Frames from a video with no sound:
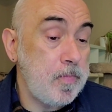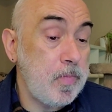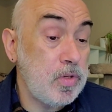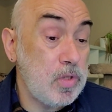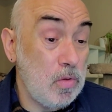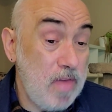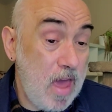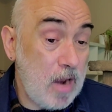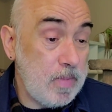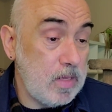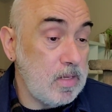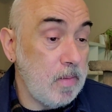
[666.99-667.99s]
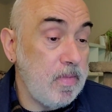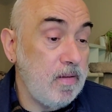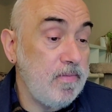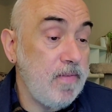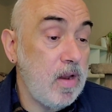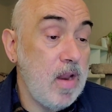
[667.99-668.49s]
So that'll be
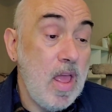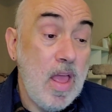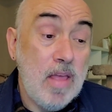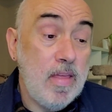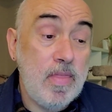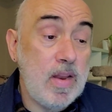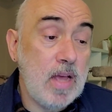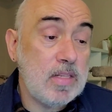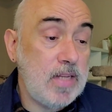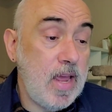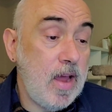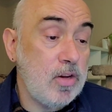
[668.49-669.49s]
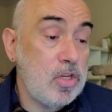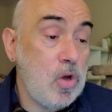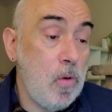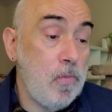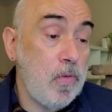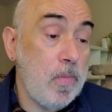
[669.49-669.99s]
something fun. Then the next day, I just
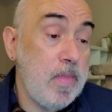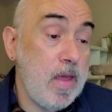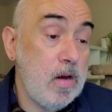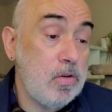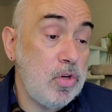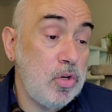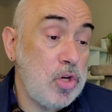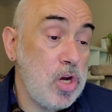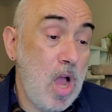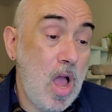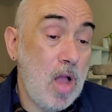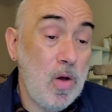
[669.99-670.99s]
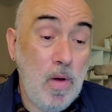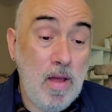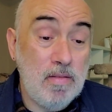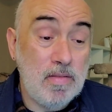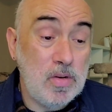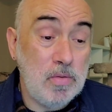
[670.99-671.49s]
go from there to Chicago
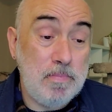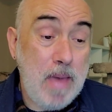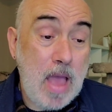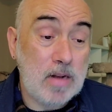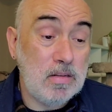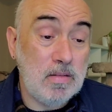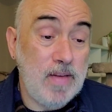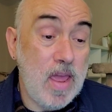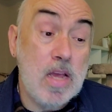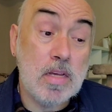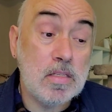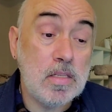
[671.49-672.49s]
and to back to Vegas.